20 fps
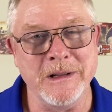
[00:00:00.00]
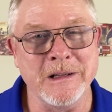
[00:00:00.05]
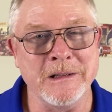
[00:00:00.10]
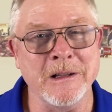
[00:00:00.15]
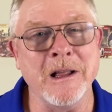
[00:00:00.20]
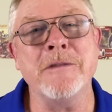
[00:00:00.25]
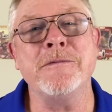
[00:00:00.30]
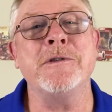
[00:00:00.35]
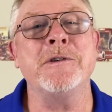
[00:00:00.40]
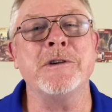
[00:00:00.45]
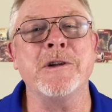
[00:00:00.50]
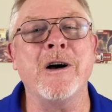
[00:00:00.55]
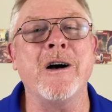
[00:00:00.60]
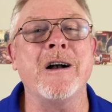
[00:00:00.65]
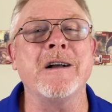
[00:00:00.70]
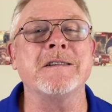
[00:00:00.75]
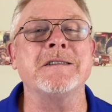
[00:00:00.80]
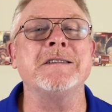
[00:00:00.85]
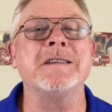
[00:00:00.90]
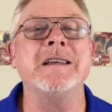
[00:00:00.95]
Love your
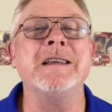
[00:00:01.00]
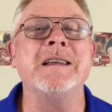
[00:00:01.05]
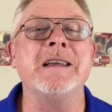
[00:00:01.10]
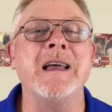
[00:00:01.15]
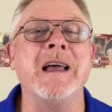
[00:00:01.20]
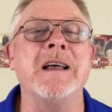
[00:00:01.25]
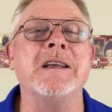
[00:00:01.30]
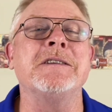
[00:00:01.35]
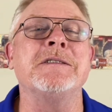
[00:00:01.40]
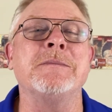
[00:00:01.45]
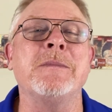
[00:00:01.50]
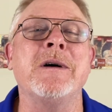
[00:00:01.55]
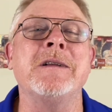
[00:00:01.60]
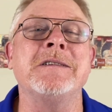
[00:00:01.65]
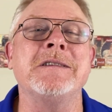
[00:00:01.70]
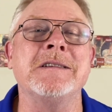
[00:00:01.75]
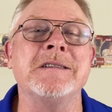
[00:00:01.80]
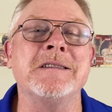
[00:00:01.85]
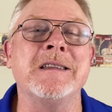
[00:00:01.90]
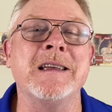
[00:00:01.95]
dogs as
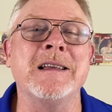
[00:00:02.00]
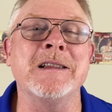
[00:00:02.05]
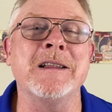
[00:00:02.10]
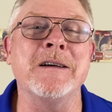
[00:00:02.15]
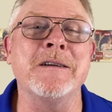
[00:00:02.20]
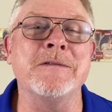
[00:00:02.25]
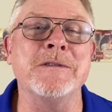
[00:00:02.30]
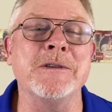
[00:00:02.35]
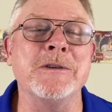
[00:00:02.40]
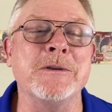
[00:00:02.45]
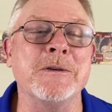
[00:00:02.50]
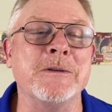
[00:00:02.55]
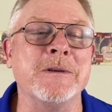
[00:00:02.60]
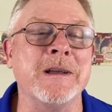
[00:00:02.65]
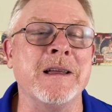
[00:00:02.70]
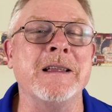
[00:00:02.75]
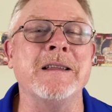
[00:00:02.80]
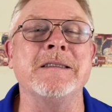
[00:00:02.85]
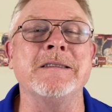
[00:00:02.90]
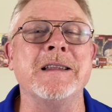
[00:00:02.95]
much as they love you,
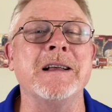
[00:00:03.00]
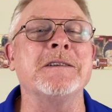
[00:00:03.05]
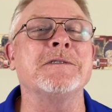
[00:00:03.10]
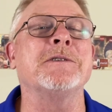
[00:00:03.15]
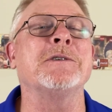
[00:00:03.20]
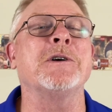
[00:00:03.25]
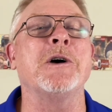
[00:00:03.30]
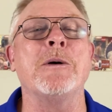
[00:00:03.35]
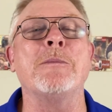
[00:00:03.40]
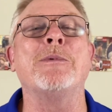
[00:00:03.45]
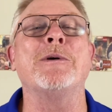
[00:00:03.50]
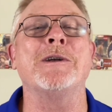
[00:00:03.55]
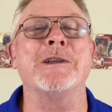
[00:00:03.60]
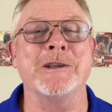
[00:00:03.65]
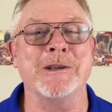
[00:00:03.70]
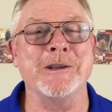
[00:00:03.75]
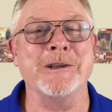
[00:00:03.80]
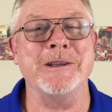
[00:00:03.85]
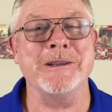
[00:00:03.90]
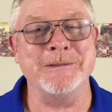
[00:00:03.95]
and things will go pretty
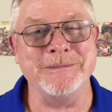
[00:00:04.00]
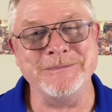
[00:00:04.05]
good.